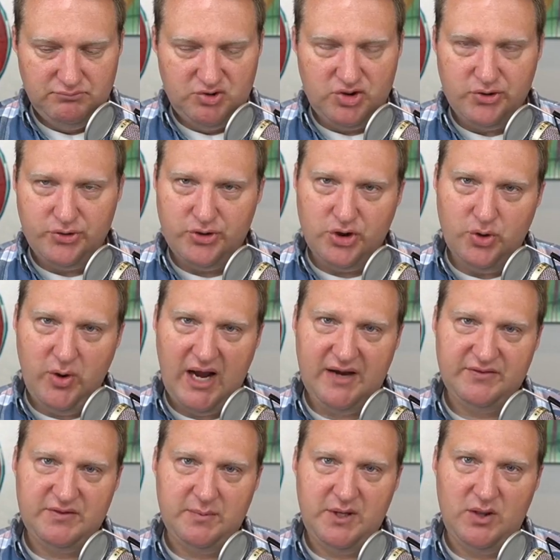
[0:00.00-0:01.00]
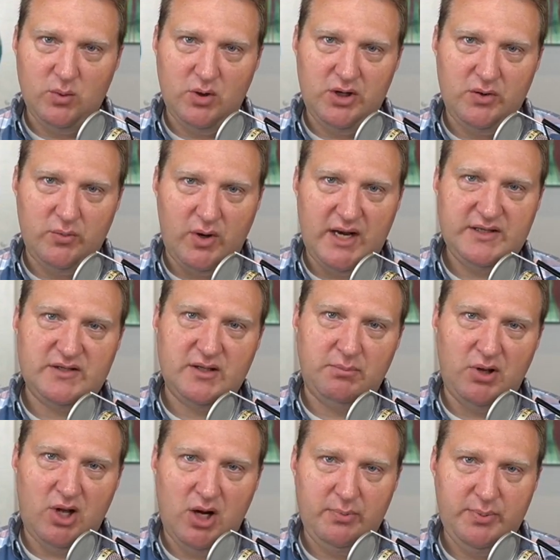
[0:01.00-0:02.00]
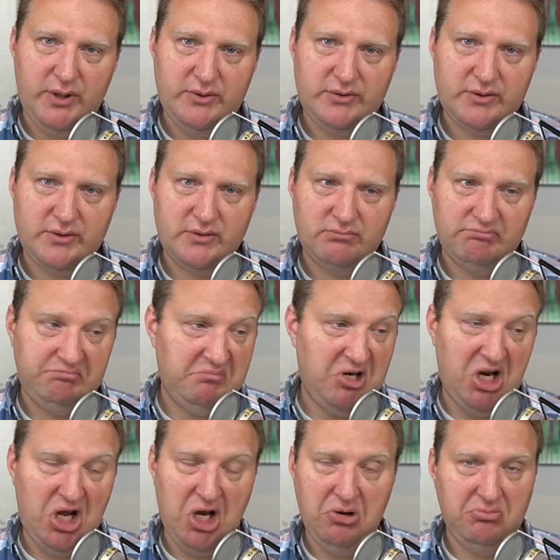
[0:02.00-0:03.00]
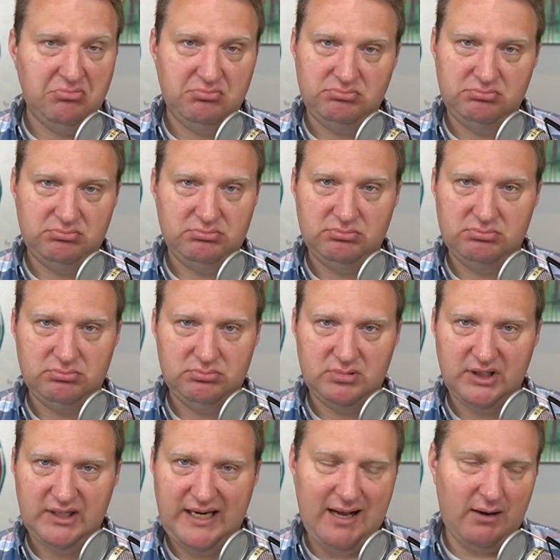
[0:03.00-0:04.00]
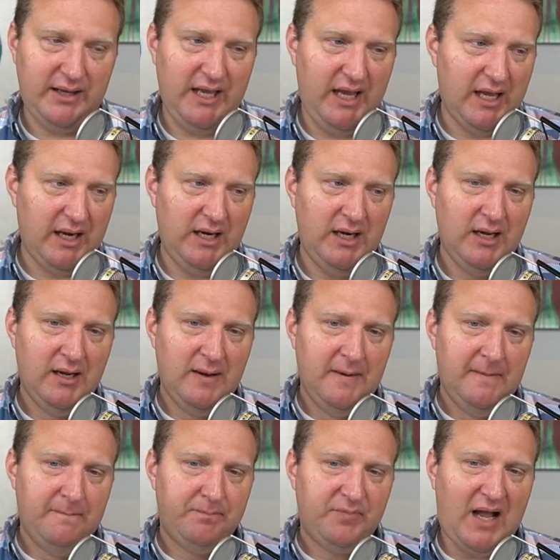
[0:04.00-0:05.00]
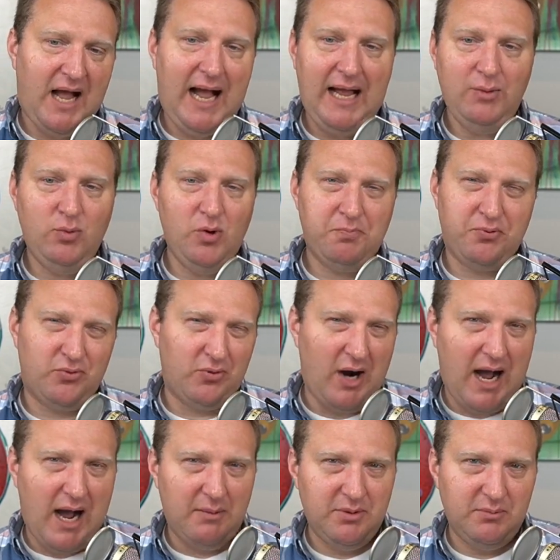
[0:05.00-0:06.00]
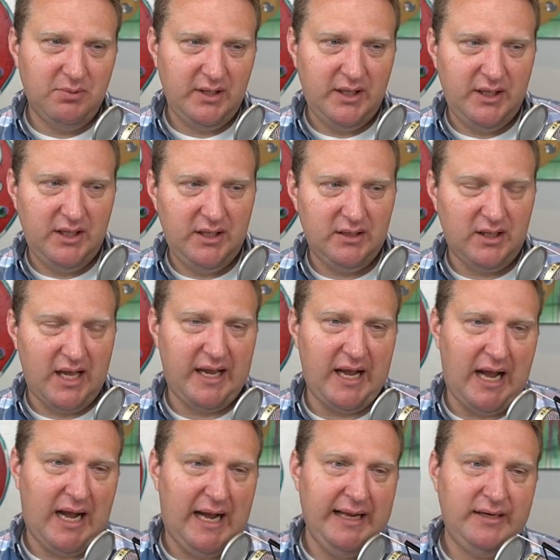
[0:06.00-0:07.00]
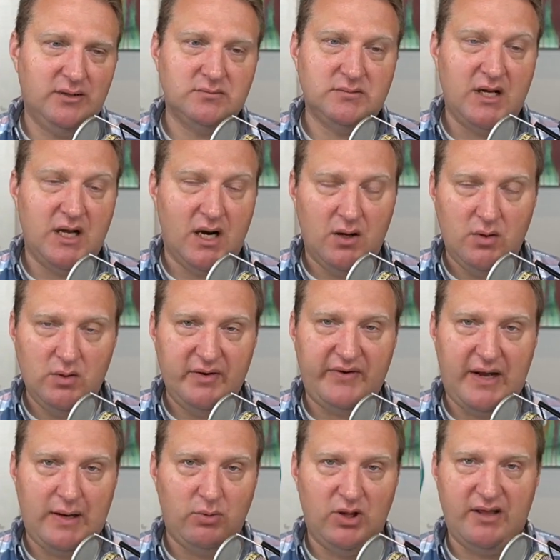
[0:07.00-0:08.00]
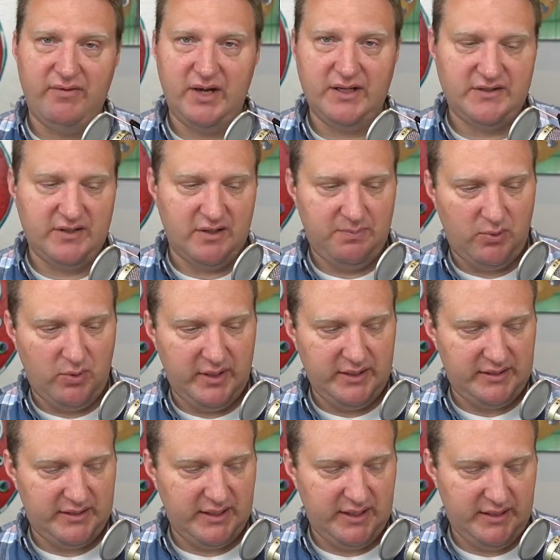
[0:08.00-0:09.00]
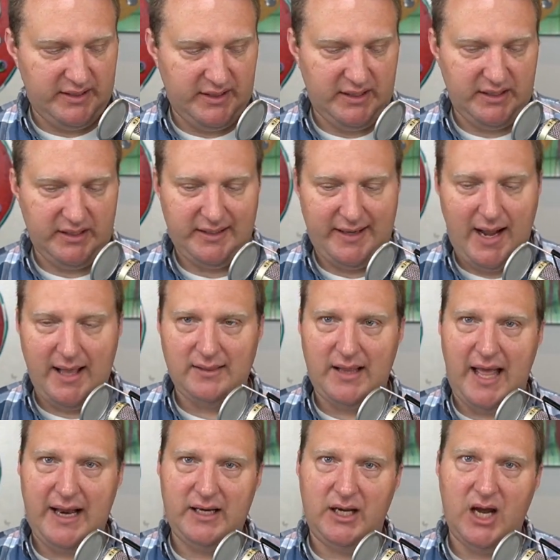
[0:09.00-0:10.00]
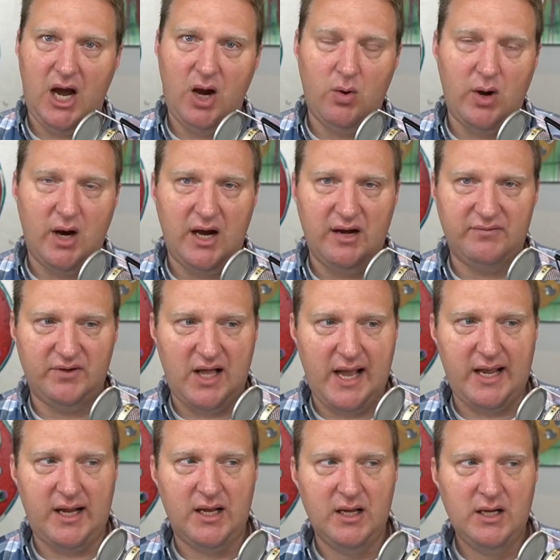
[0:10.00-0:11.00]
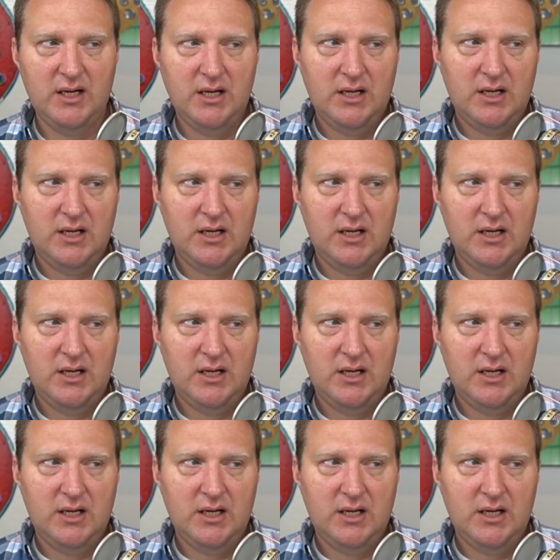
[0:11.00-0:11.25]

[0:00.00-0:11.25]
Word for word: do you have to be the one who writes the blog post? No. Now again, I will probably like I don't know if I will ever get to the point that that I let go of like